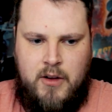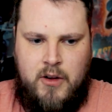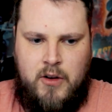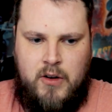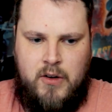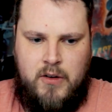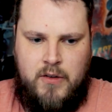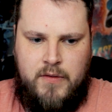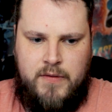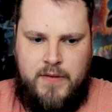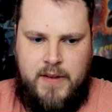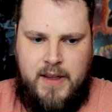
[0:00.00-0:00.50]

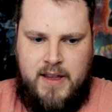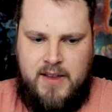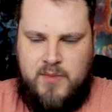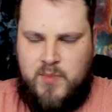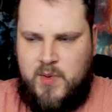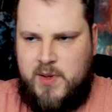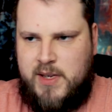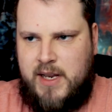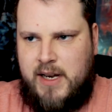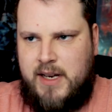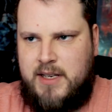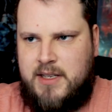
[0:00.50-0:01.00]
of his
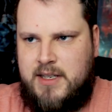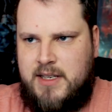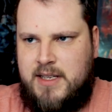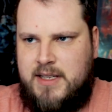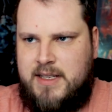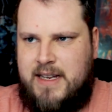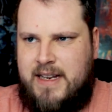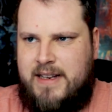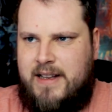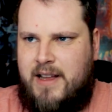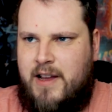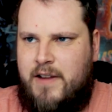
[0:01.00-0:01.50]
percentages,
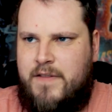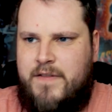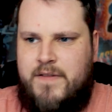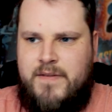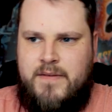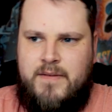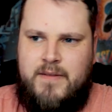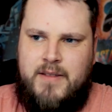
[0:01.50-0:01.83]
and I,